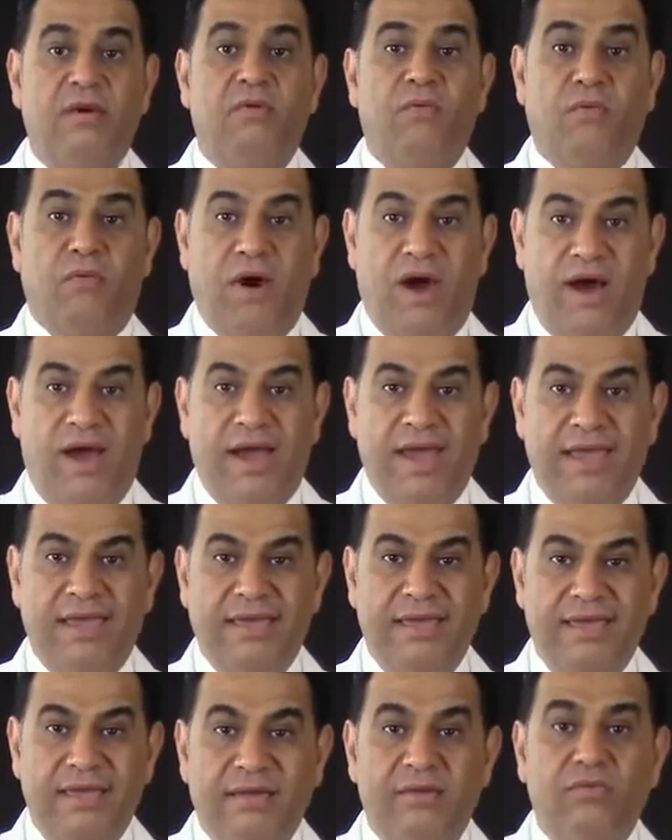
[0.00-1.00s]

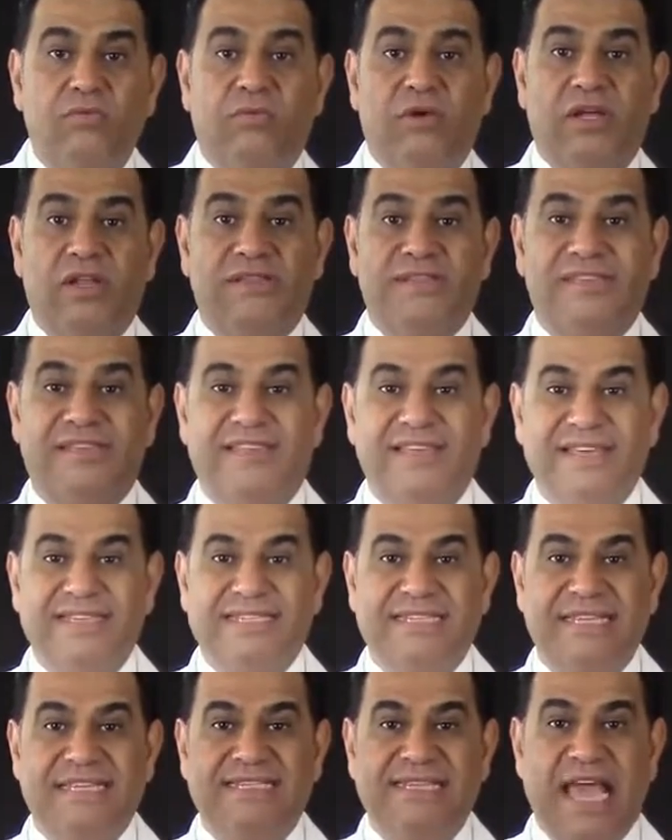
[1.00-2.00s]
Why? Well,
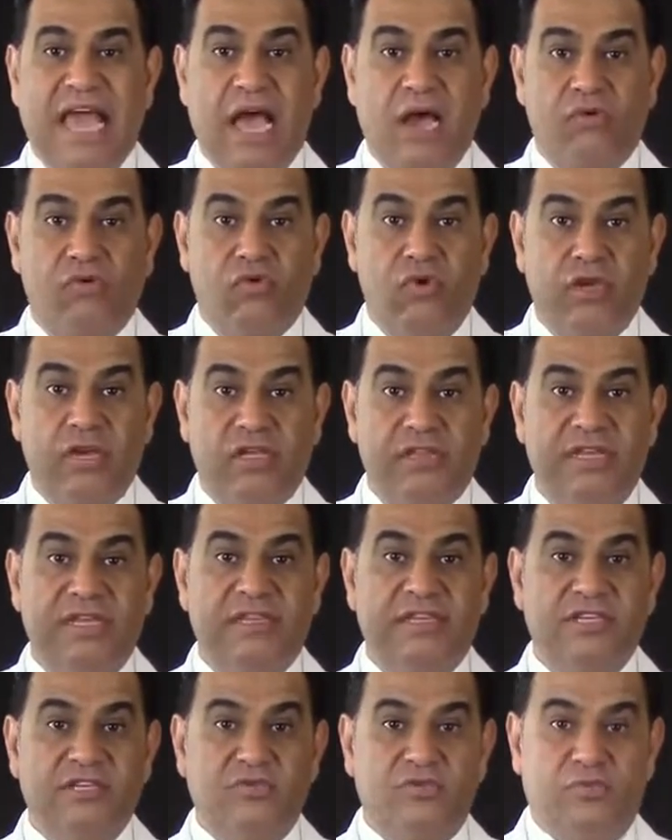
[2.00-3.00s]
this is how quickly
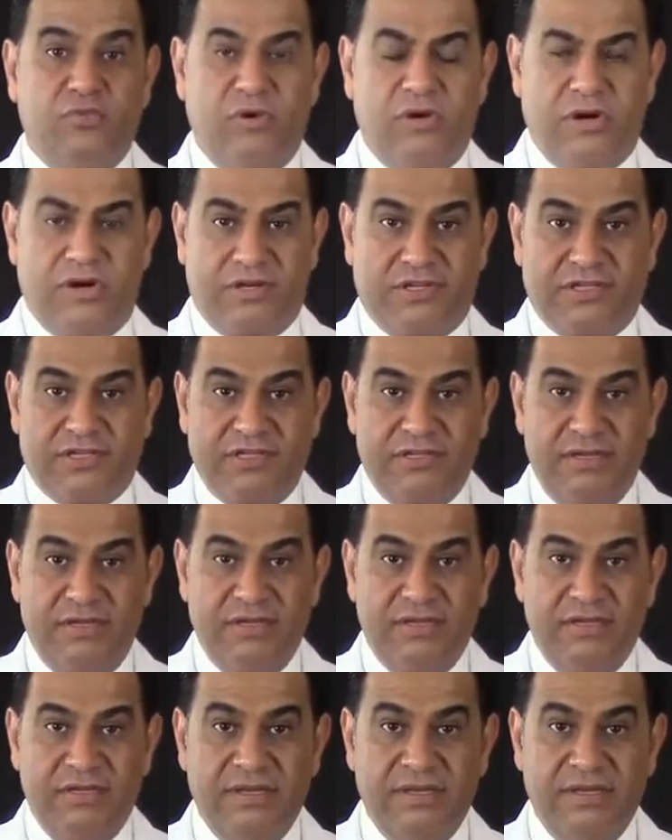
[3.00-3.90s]
this works.